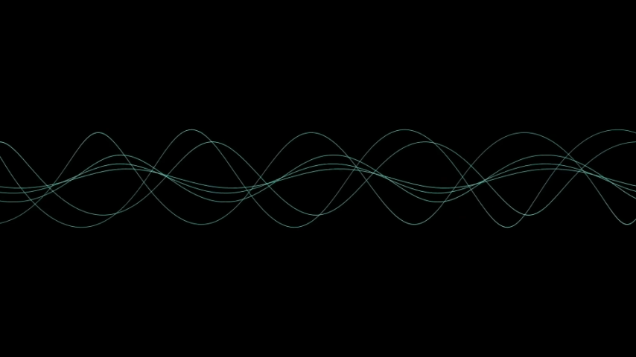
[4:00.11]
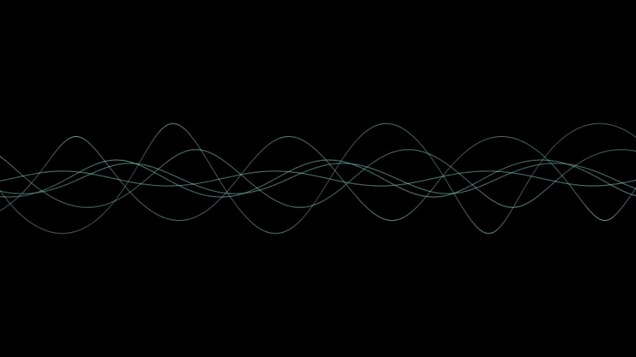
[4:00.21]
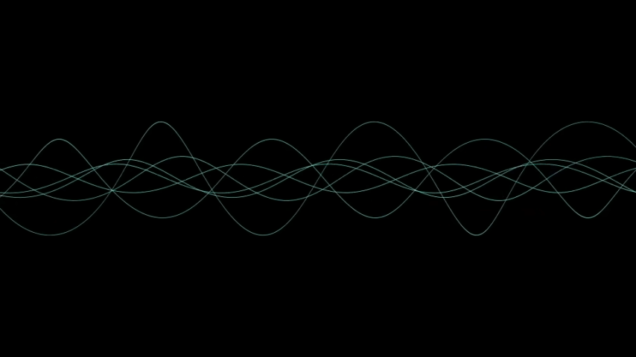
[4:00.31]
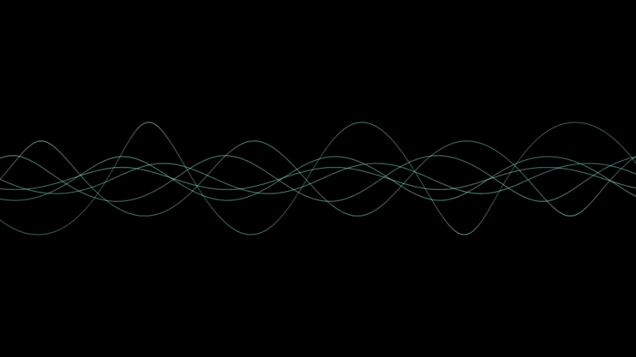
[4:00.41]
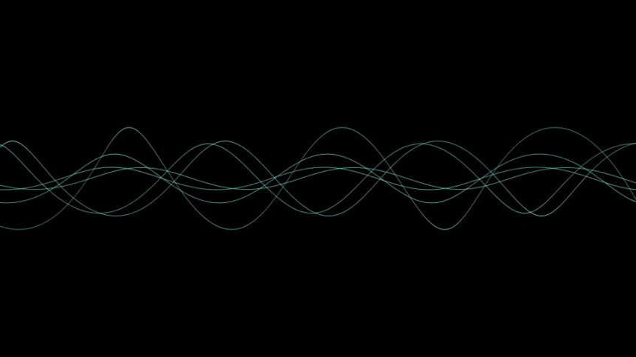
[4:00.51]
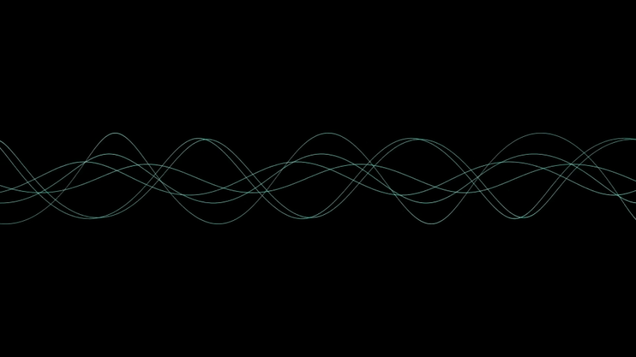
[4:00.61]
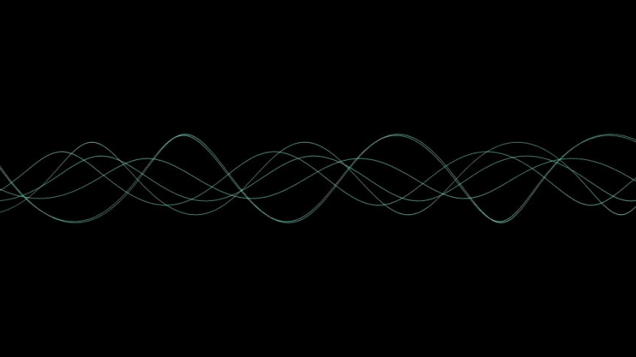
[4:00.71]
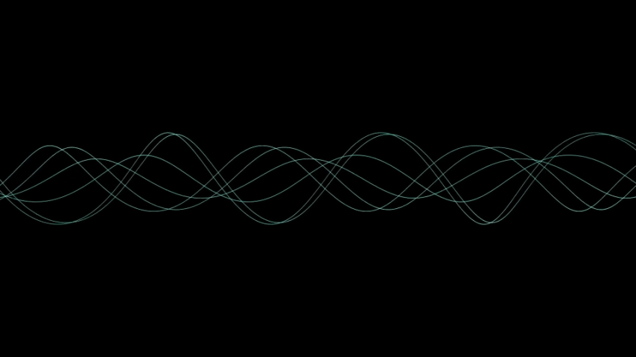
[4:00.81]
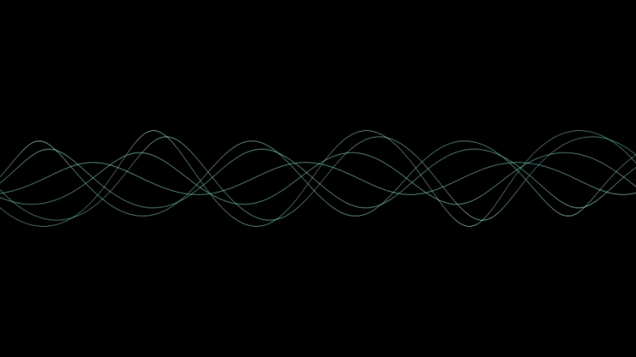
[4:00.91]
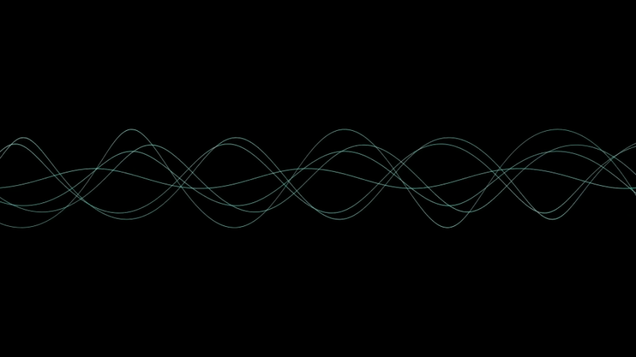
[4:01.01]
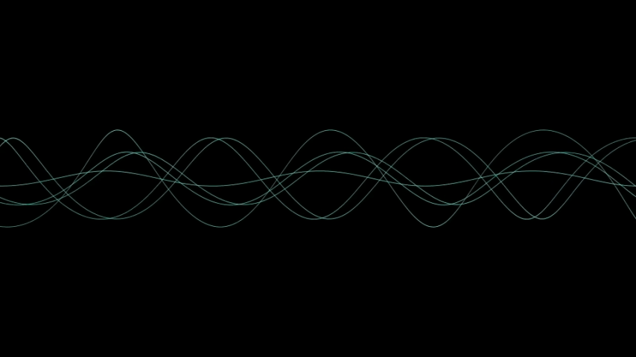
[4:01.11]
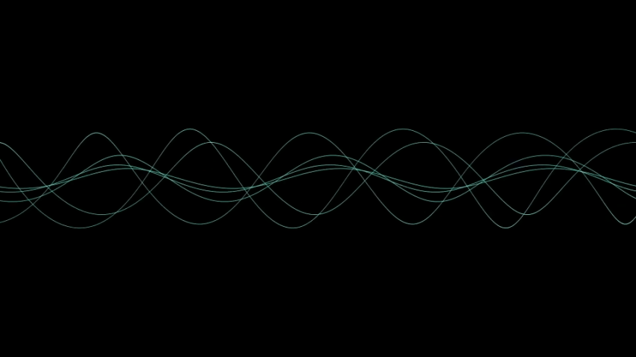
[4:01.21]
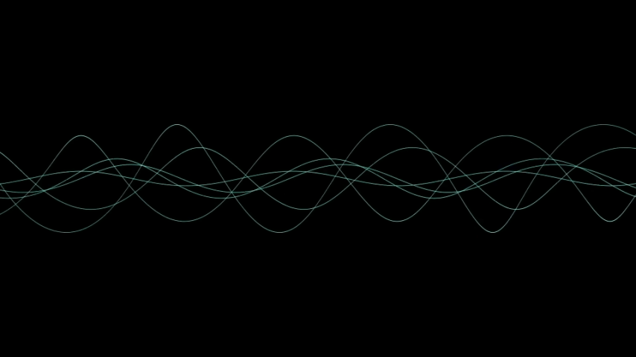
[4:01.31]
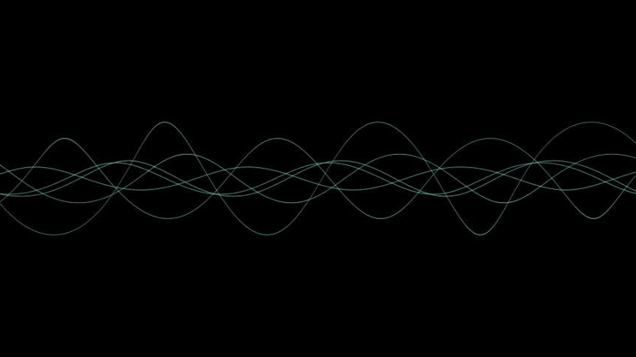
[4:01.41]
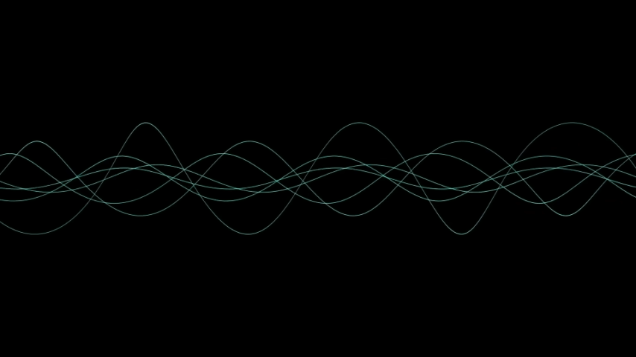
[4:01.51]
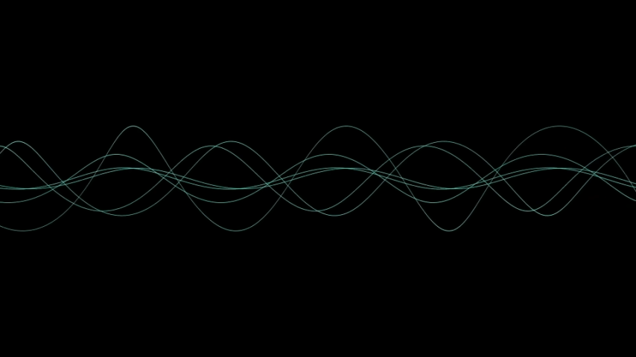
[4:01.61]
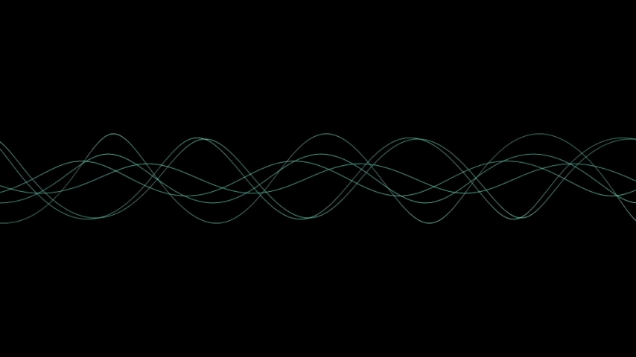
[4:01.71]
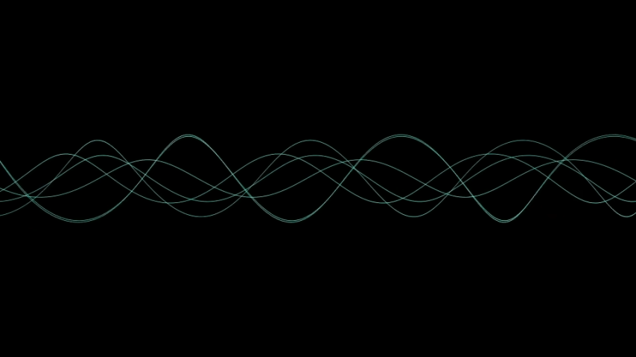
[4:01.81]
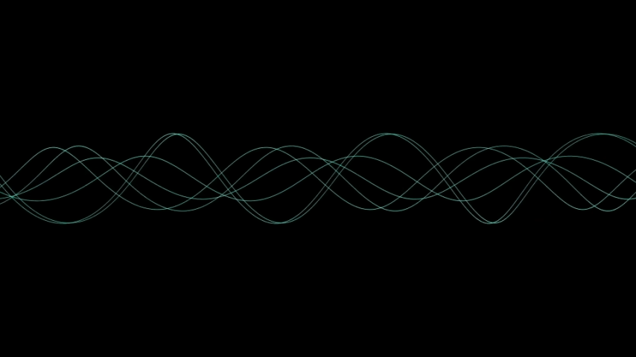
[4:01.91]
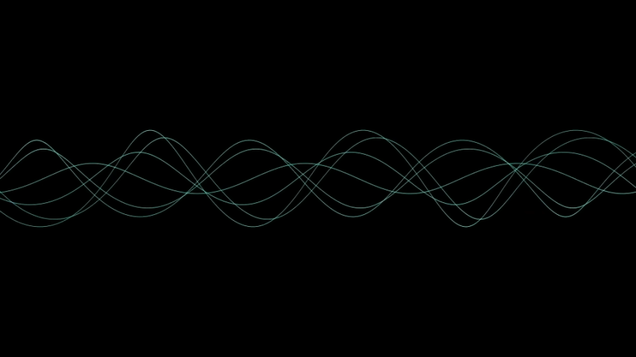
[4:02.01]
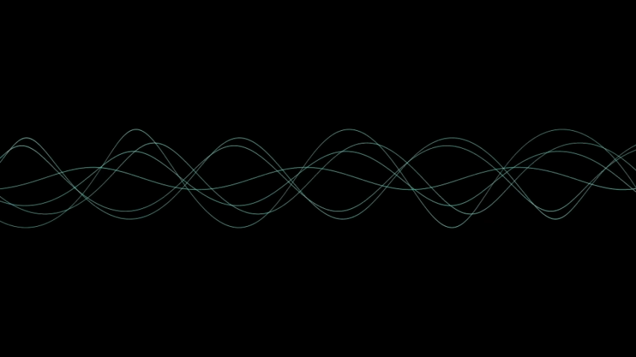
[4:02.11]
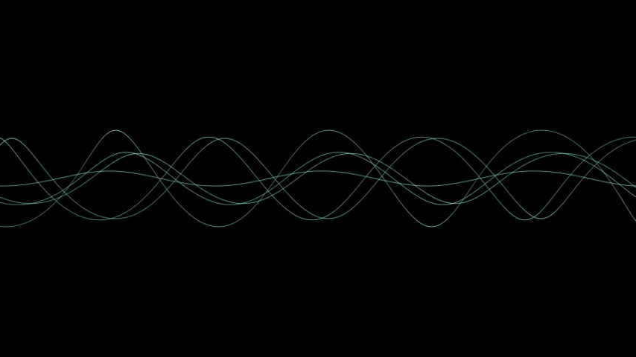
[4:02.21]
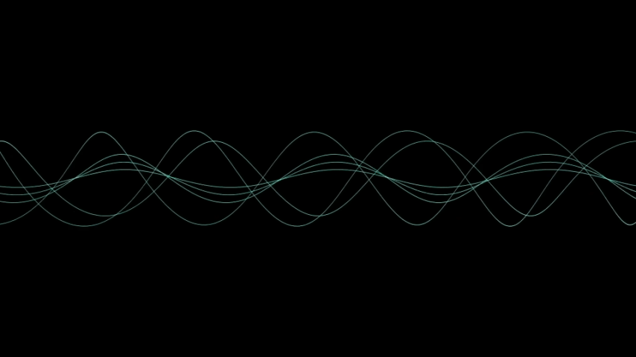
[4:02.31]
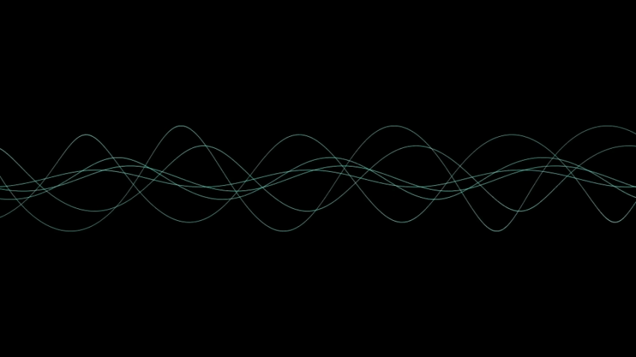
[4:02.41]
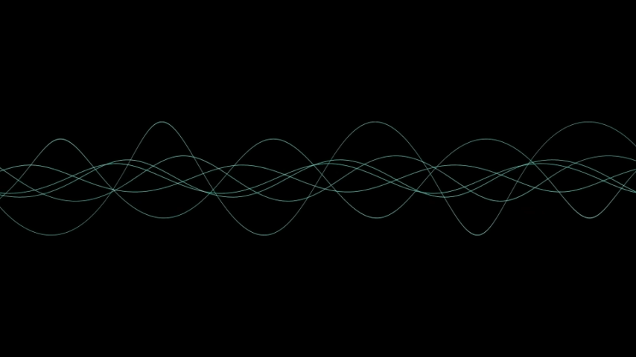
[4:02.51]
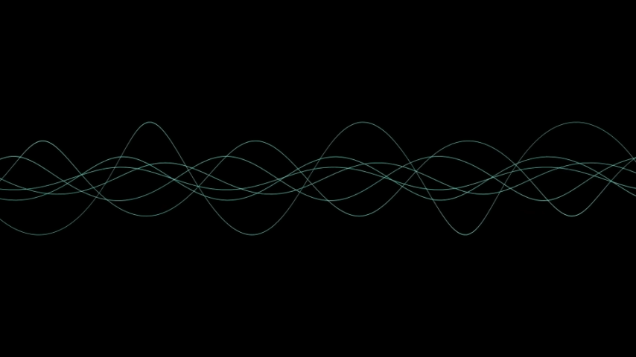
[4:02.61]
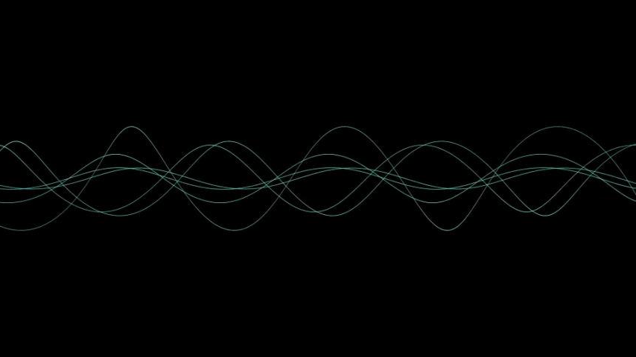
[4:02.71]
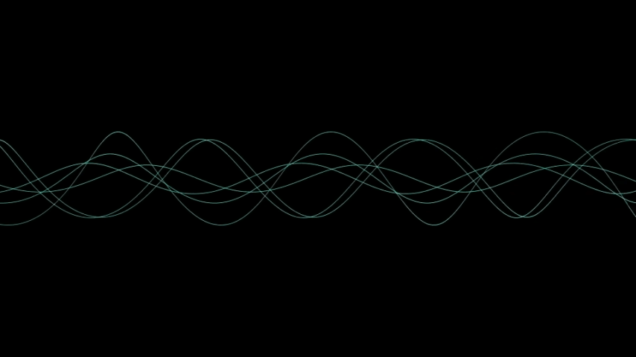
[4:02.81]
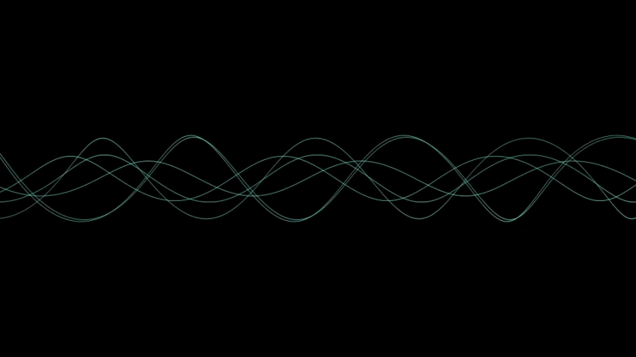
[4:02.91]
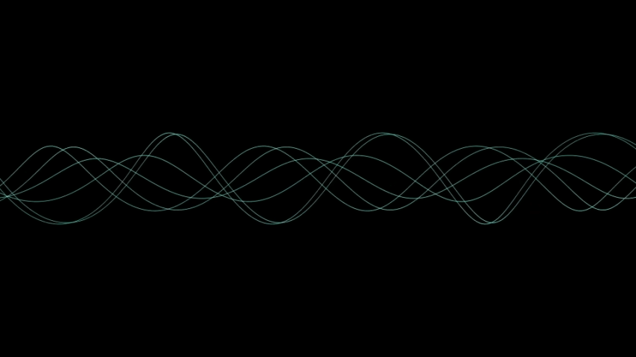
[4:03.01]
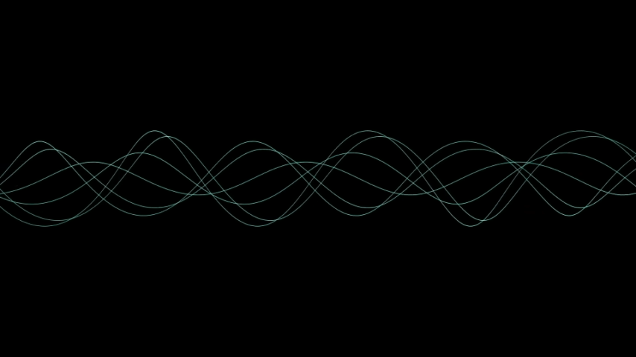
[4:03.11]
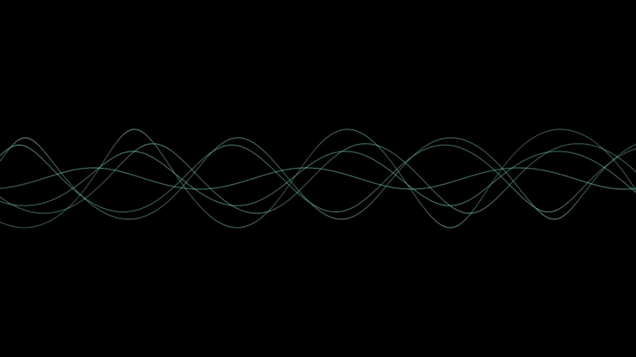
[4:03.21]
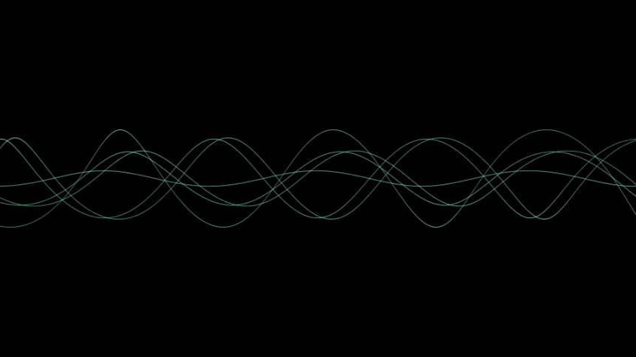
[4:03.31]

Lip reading: [unreadable: no face in view]